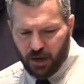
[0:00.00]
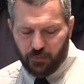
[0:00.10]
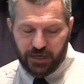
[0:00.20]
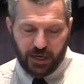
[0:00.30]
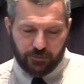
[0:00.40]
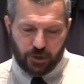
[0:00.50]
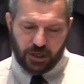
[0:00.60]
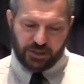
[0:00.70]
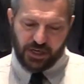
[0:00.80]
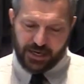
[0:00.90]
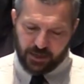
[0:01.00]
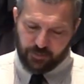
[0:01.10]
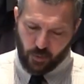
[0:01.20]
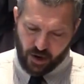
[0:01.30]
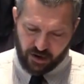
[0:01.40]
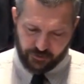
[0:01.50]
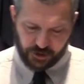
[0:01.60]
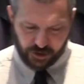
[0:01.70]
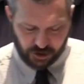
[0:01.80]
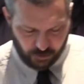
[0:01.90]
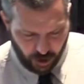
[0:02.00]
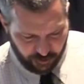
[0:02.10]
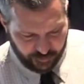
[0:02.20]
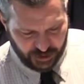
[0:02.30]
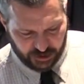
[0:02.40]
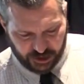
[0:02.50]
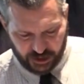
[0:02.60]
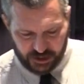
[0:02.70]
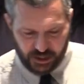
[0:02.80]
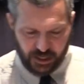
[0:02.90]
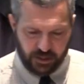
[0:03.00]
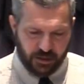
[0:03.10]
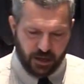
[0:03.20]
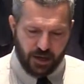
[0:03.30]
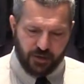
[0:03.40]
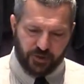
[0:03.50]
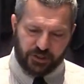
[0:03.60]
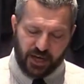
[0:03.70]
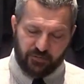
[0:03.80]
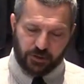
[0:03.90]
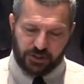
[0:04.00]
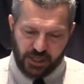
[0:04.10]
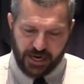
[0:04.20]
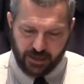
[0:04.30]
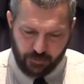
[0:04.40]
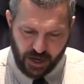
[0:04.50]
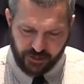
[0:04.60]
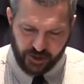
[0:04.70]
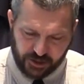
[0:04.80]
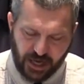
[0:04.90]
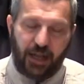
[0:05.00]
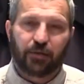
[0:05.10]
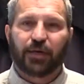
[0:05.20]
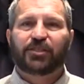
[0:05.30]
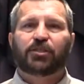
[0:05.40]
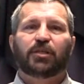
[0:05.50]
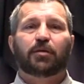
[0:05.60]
We come to our second point, verses 12b to 16, the devil's second method, toleration and